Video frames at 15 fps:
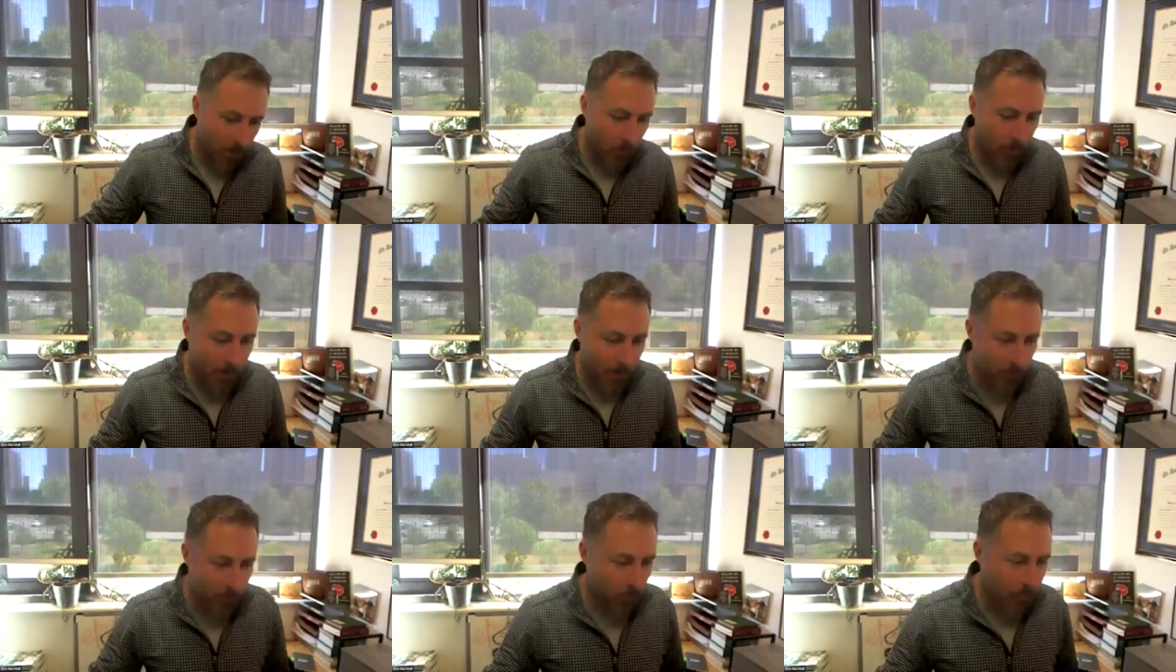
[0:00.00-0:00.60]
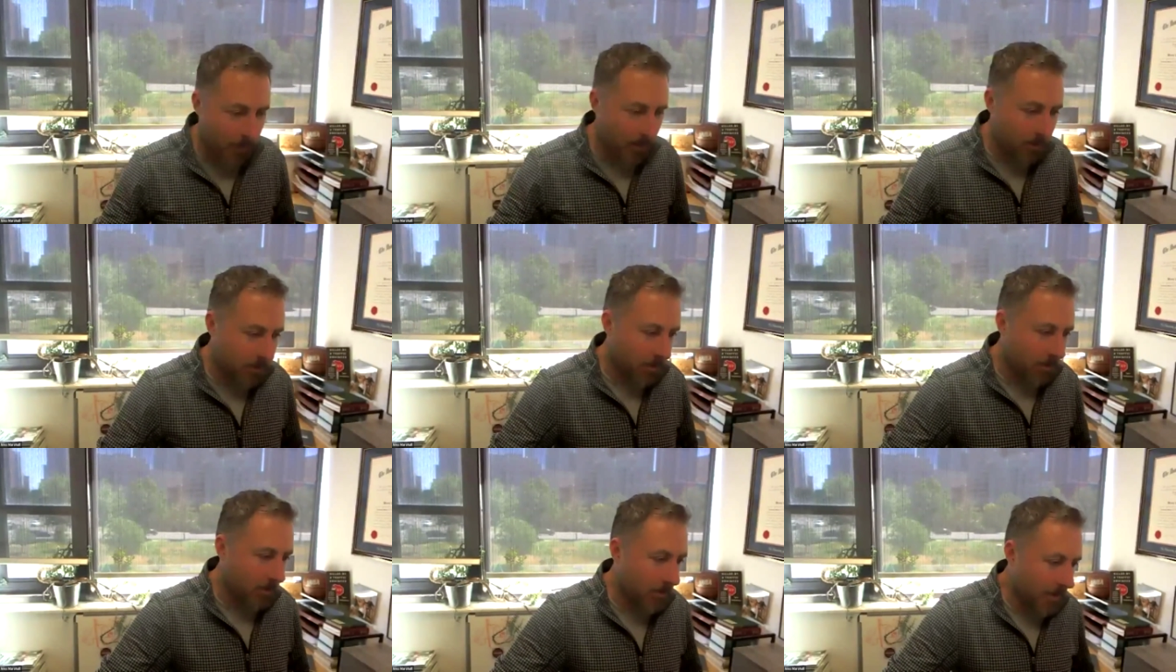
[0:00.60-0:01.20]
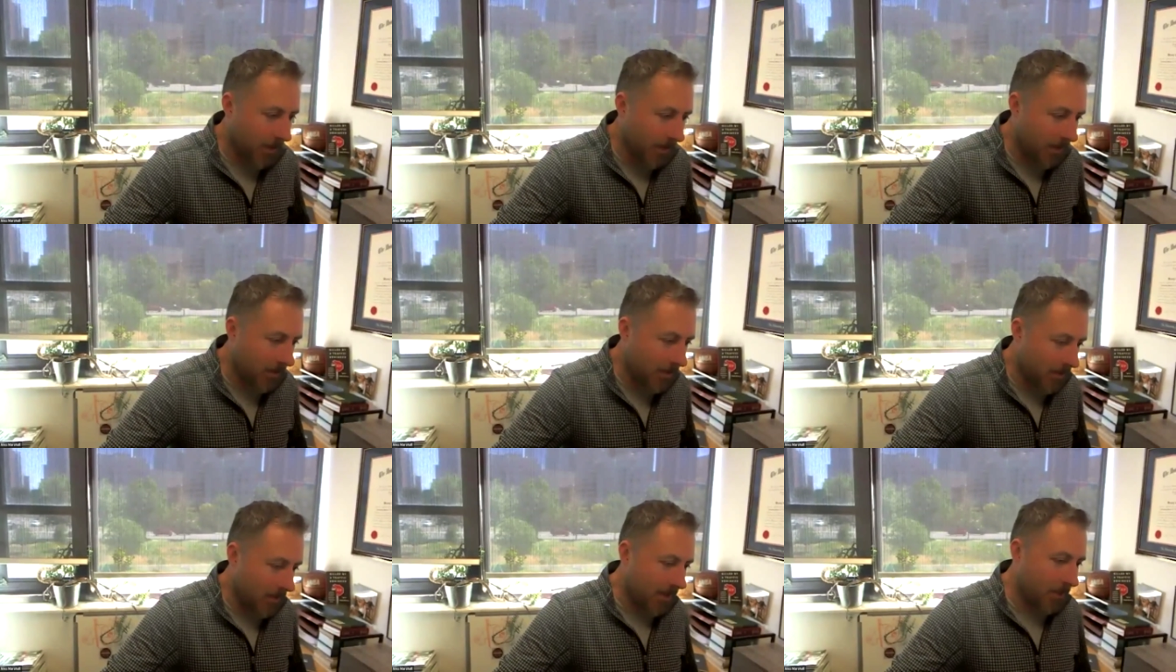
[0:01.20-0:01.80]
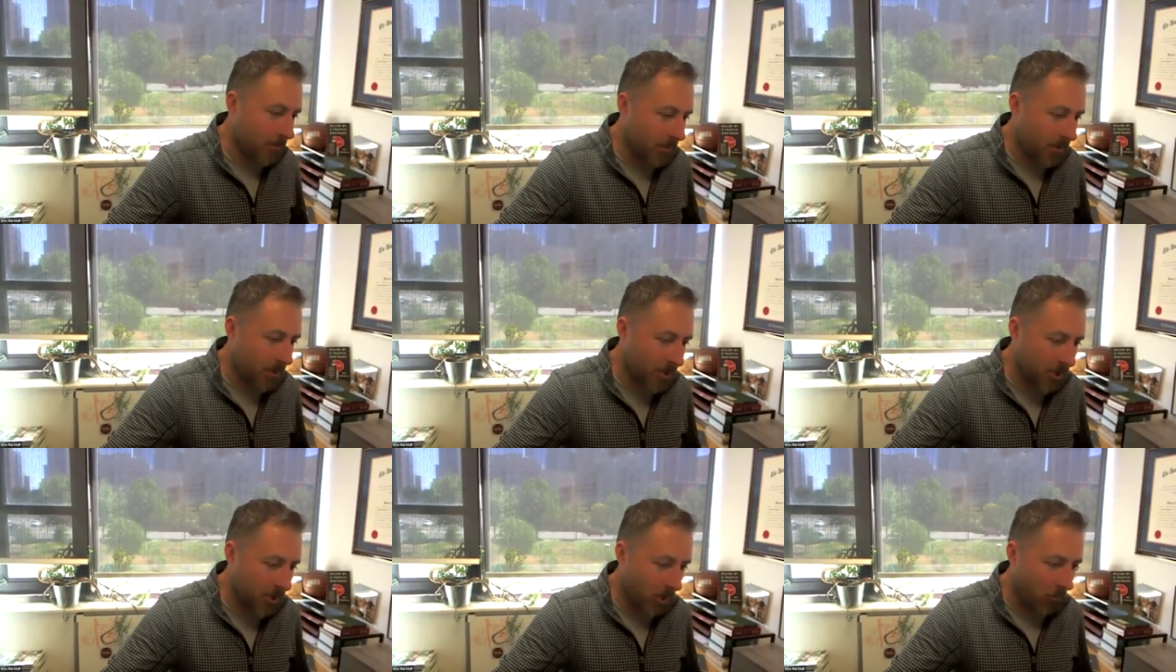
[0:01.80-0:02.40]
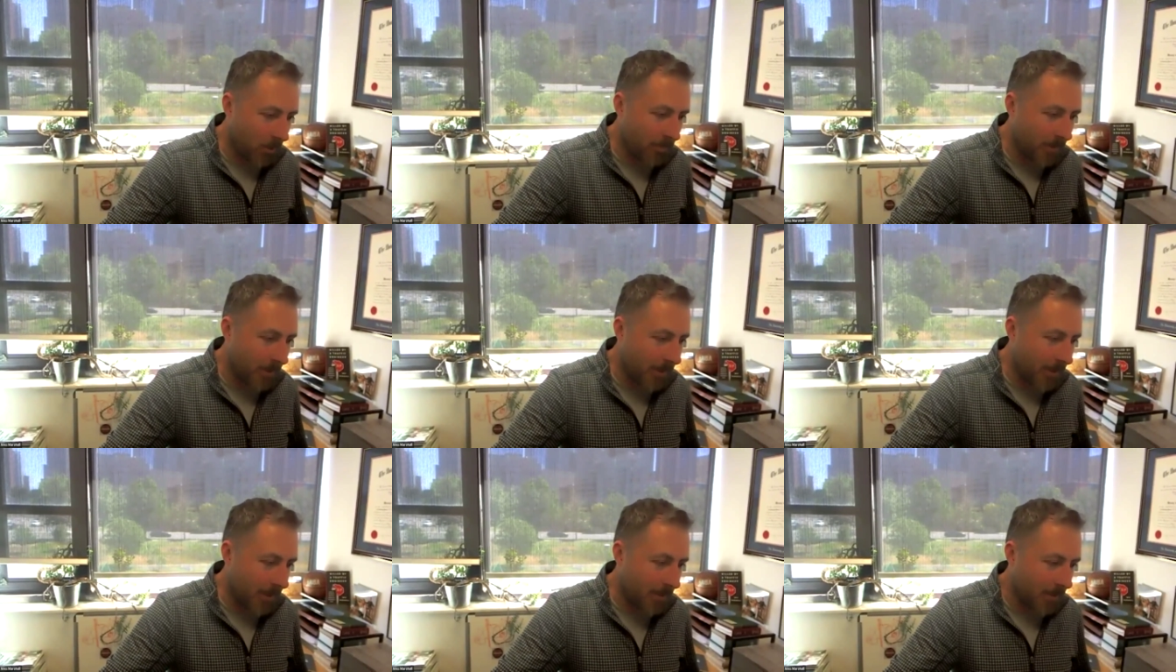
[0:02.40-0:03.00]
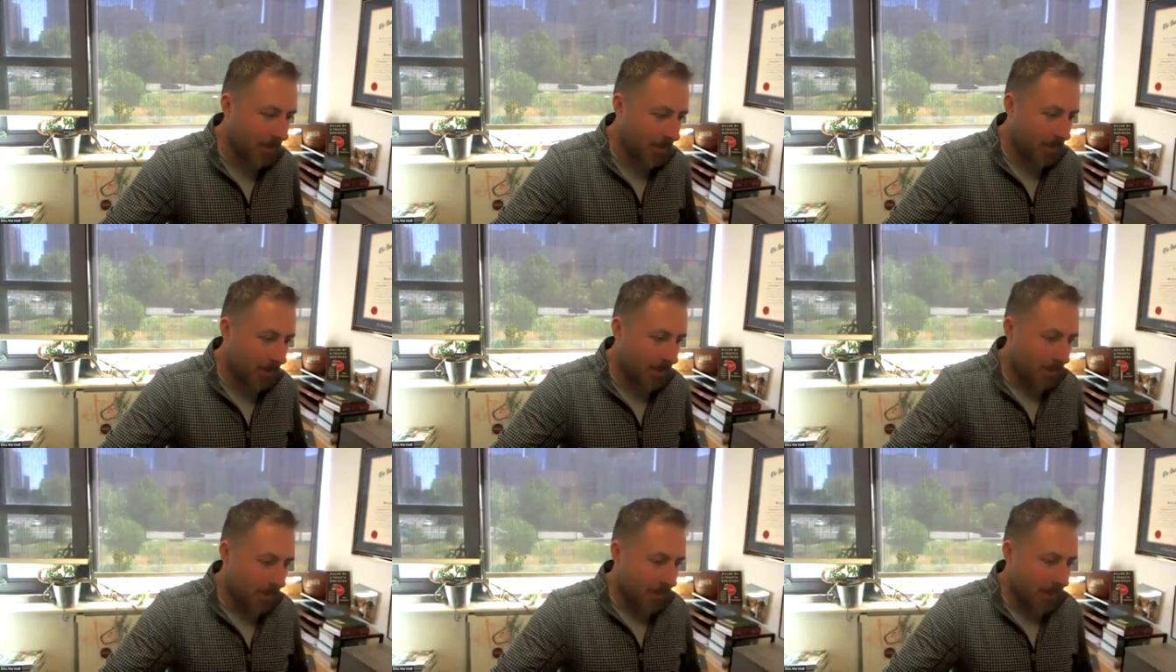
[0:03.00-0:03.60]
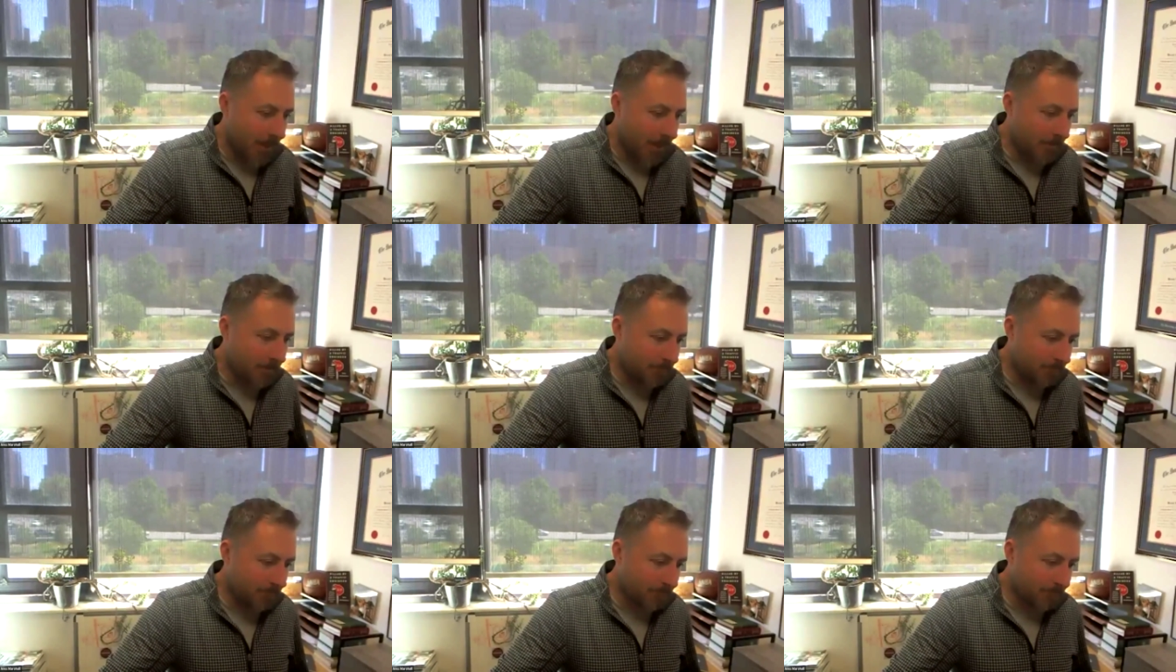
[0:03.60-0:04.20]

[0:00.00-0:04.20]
went around with a realtor and he was showing me um,